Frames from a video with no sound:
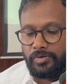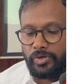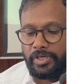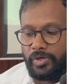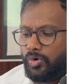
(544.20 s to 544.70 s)

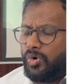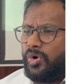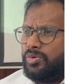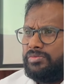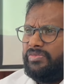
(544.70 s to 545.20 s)
Okay,
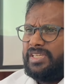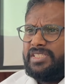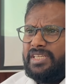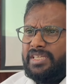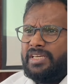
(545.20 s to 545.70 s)

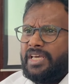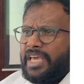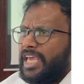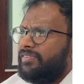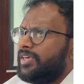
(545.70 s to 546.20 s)
ODC,
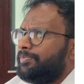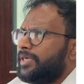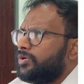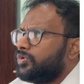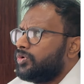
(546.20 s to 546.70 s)

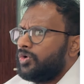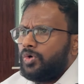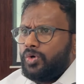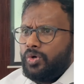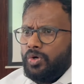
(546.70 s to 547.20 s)
ABPU,
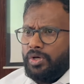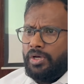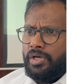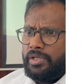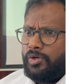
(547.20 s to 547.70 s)

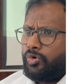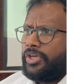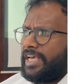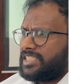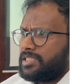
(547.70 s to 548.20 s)
the
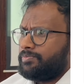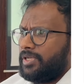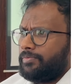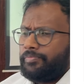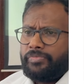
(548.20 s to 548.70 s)
quick
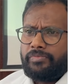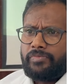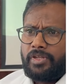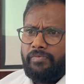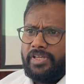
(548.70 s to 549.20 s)
assessment.
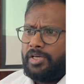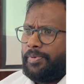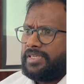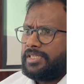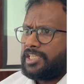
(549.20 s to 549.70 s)
Whether
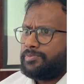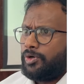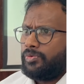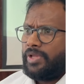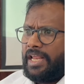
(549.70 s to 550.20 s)
patients
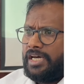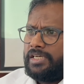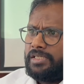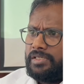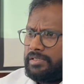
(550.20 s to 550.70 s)
responding to
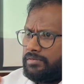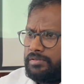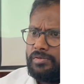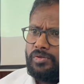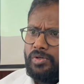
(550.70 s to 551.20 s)
alert,
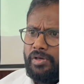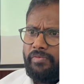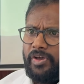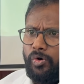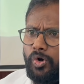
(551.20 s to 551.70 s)

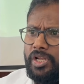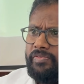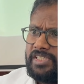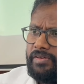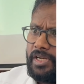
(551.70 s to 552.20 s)
only
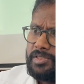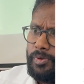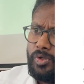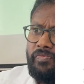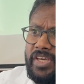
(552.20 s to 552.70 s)

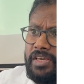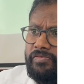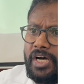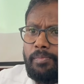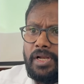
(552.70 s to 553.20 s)
responding to the
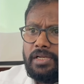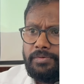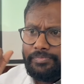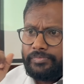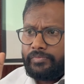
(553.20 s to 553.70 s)
verbal
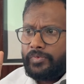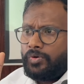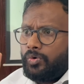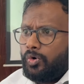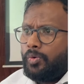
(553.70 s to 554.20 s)

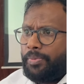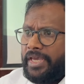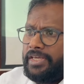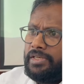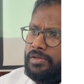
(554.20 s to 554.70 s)
or
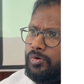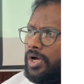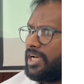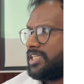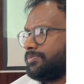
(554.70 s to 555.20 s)
pain,
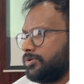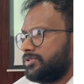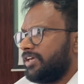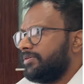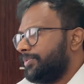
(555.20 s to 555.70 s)
one response,
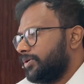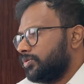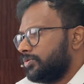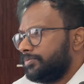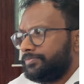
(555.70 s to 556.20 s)
ABPU.
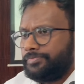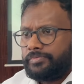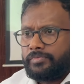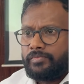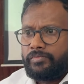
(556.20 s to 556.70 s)

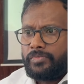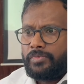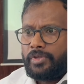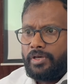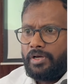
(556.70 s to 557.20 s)

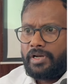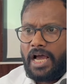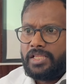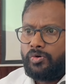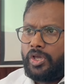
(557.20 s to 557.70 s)

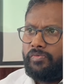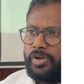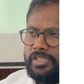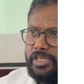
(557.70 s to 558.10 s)
Rather than for a